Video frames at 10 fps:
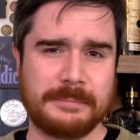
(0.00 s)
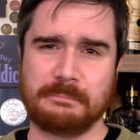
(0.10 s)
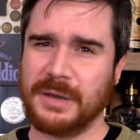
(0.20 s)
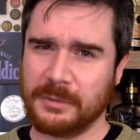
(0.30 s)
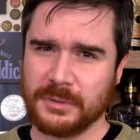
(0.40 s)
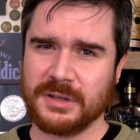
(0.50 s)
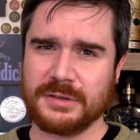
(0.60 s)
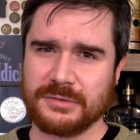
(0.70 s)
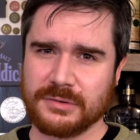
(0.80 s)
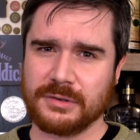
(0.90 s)

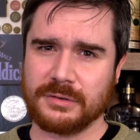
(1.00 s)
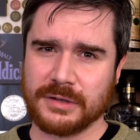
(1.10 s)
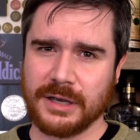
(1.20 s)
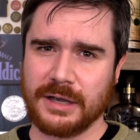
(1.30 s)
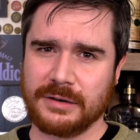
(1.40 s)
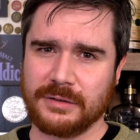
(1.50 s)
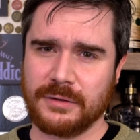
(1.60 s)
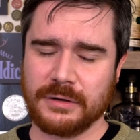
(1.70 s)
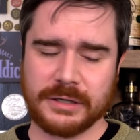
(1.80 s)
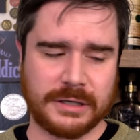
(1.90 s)
minimalist kind of
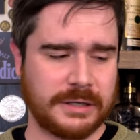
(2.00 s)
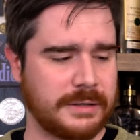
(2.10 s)
look.